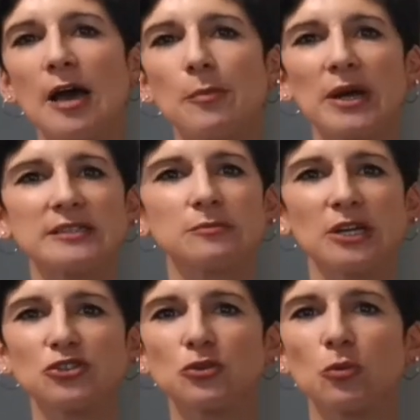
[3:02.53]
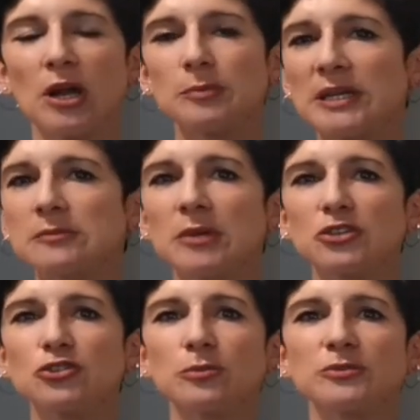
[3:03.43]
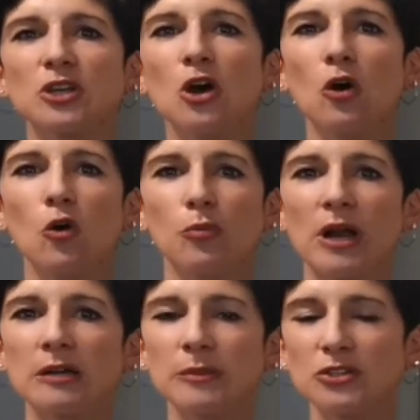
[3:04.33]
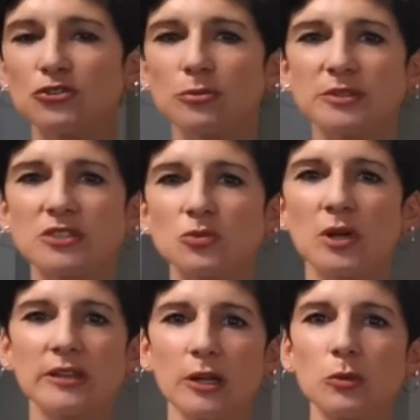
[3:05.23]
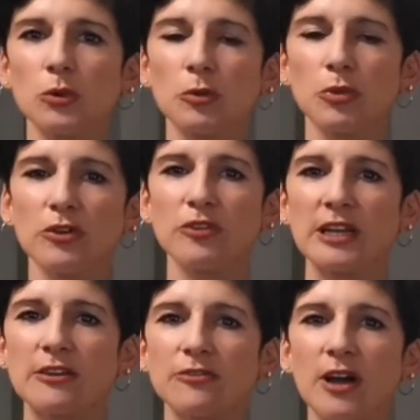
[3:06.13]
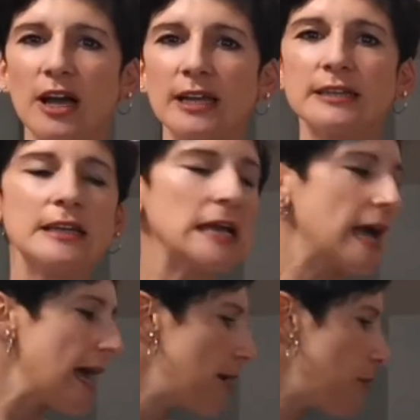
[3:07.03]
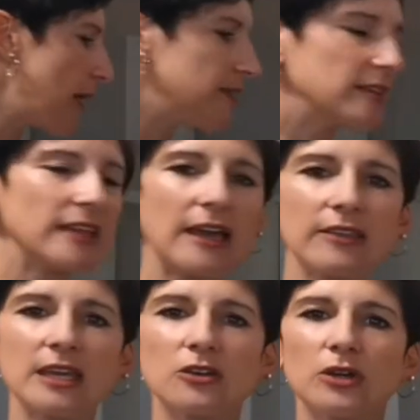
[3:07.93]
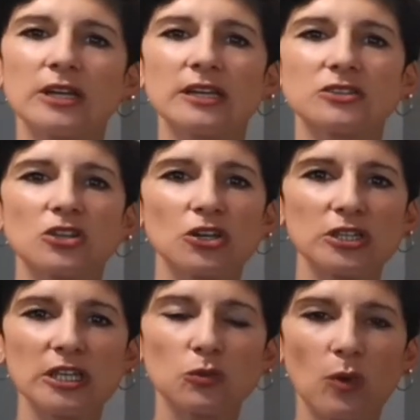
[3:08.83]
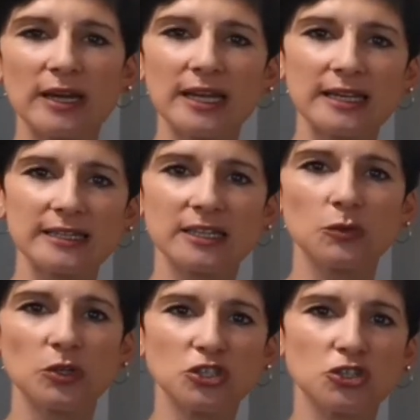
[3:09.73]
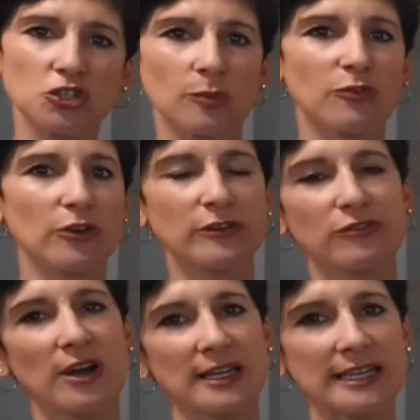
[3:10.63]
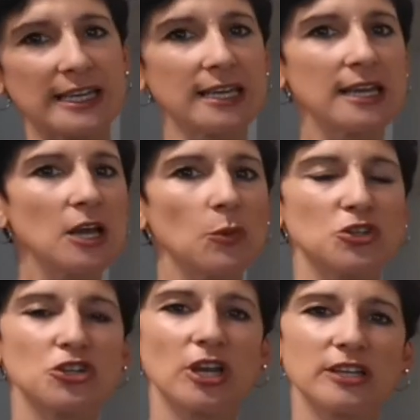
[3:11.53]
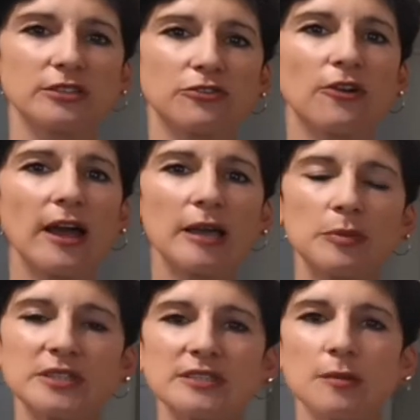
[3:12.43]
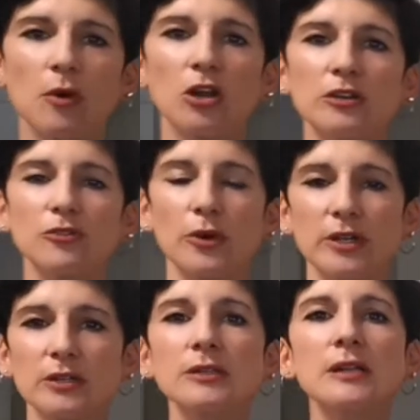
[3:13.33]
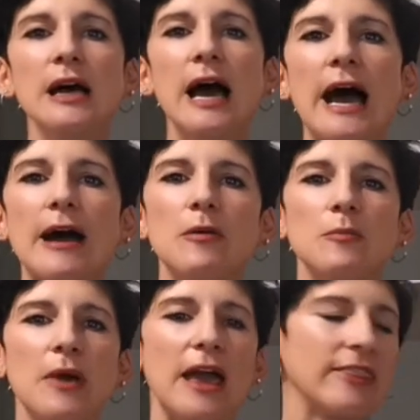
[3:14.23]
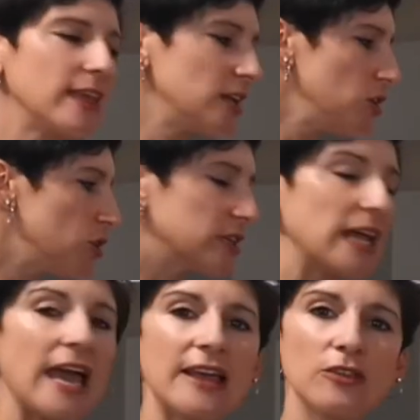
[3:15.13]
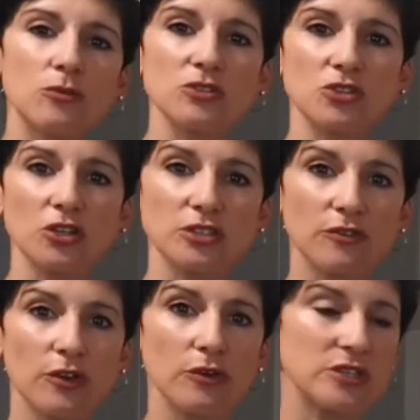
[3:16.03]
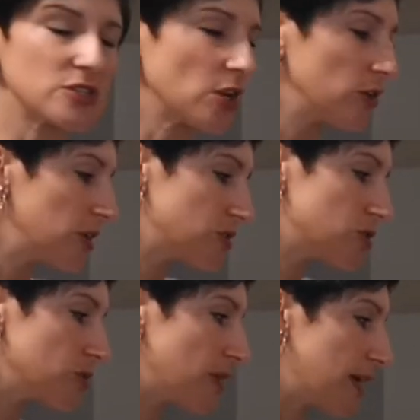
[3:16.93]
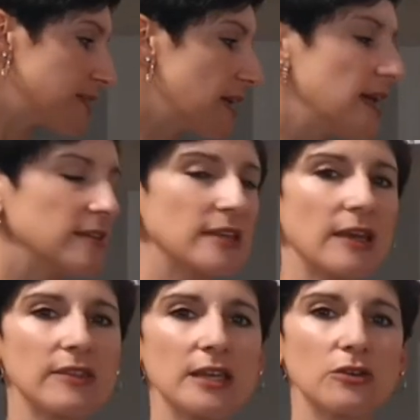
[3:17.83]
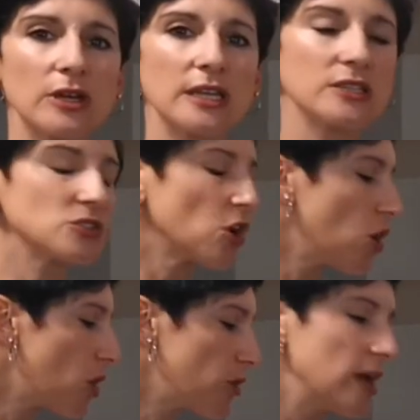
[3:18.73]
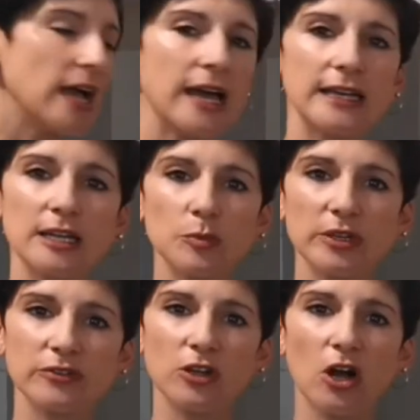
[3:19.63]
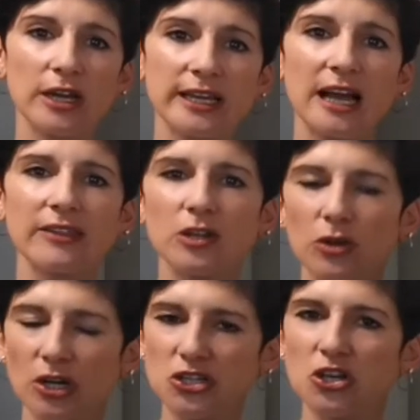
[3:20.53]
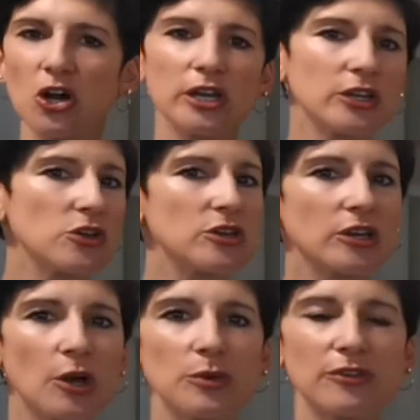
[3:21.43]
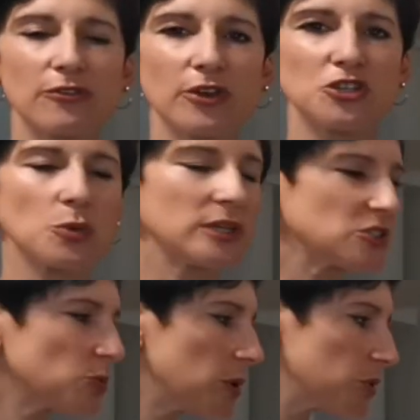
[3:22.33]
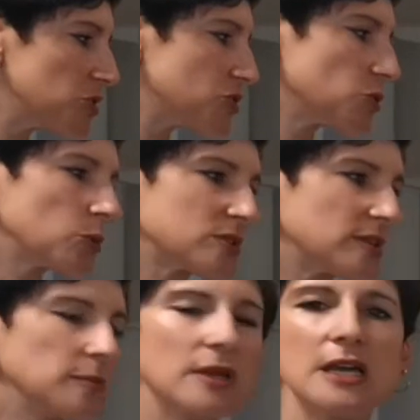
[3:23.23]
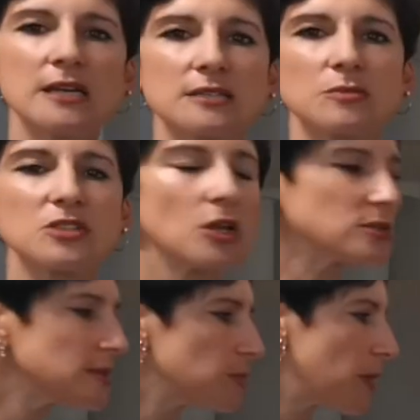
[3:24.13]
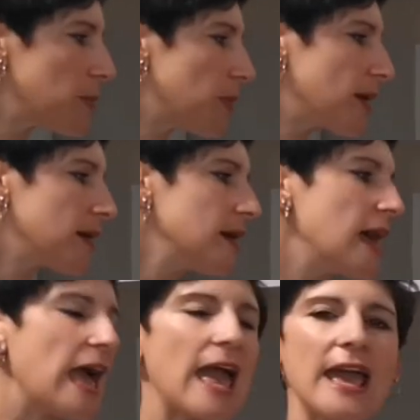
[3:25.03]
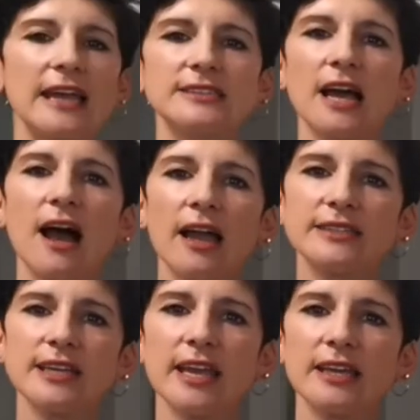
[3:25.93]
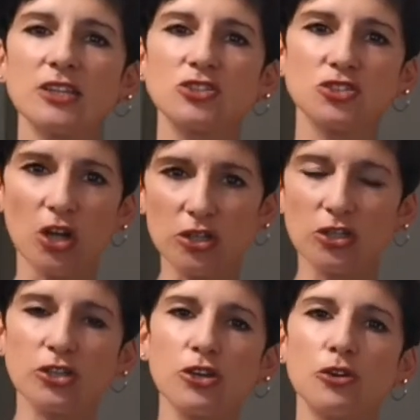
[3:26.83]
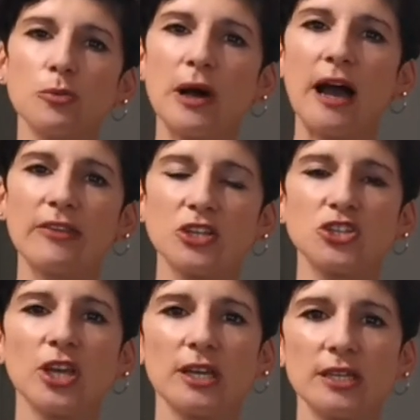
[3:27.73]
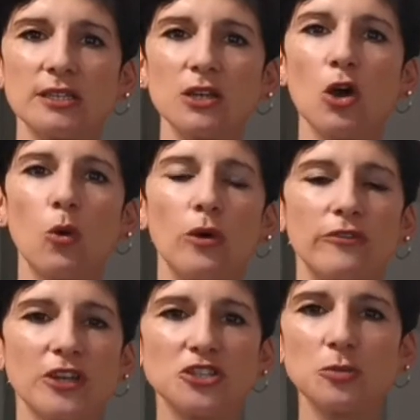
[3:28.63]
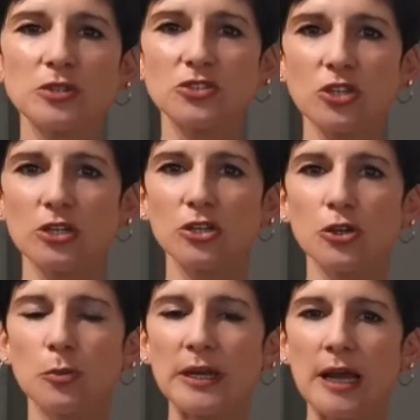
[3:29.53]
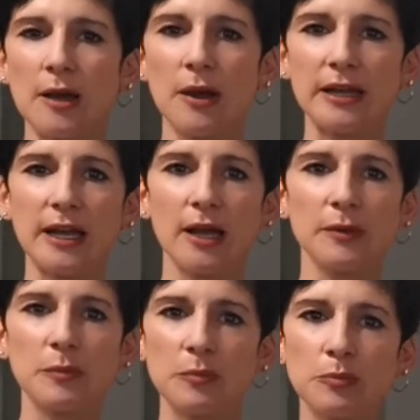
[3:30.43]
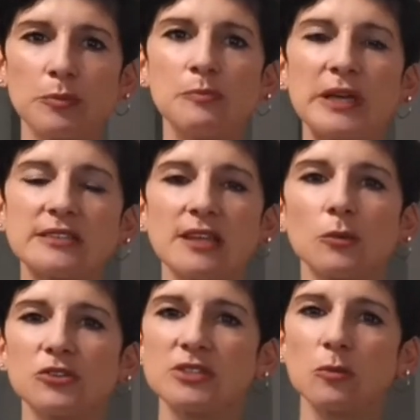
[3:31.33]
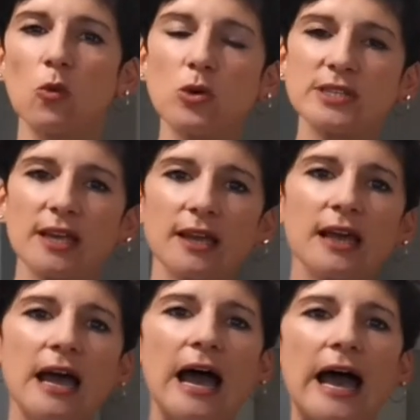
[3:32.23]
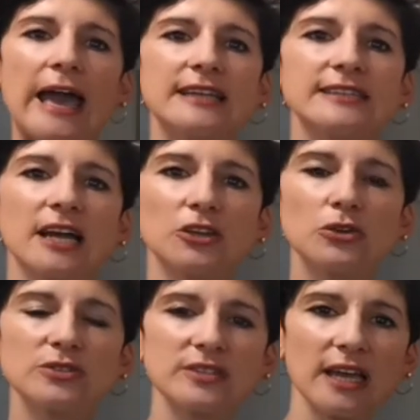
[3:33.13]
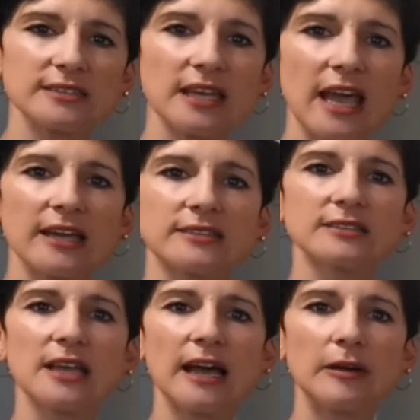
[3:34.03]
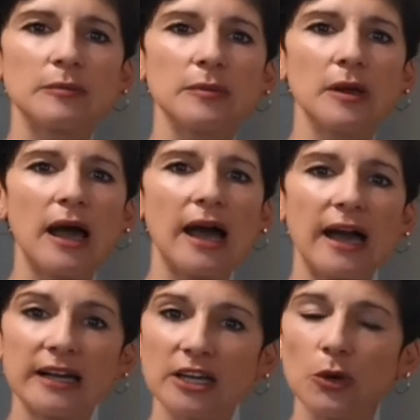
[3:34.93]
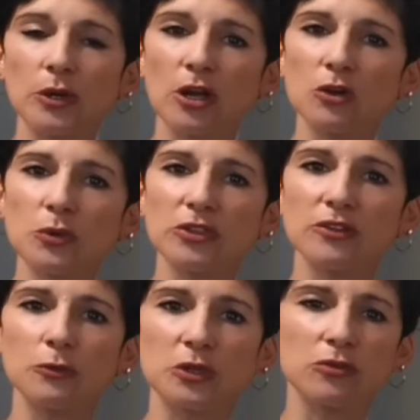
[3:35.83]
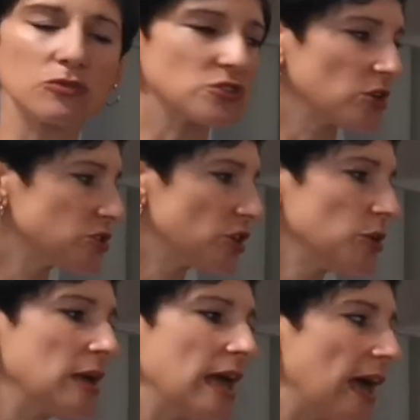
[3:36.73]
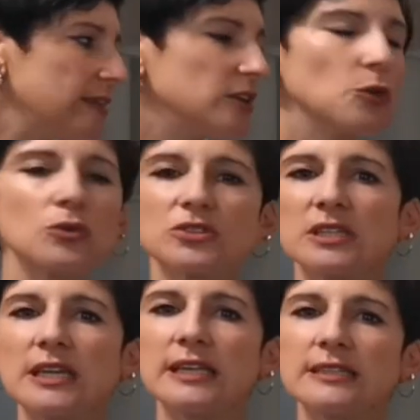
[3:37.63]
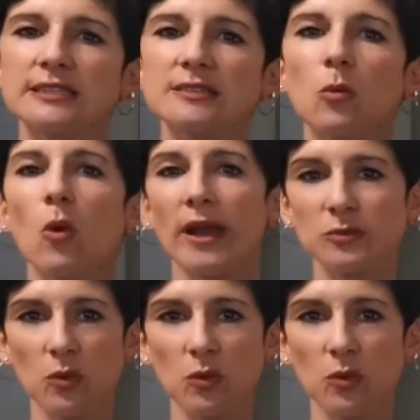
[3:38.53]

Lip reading: button mushroom, white button mushrooms or brown mushrooms as well. That will work perfectly fine. And then the other ingredients are you need 1 onion which you chop very finely, which you're going to fry up in some olive oil, and then you're going to add the risotto very slowly to that. The other ingredients are a little bit of garlic, either crushed garlic or you can go with a fresh one as well, which is awesome. Some salt and pepper, and I take a stock cube, either chicken or a vegetable stock cube, and I mix that with some water, and I use that as I'll go along with the risotto. And then you also need some white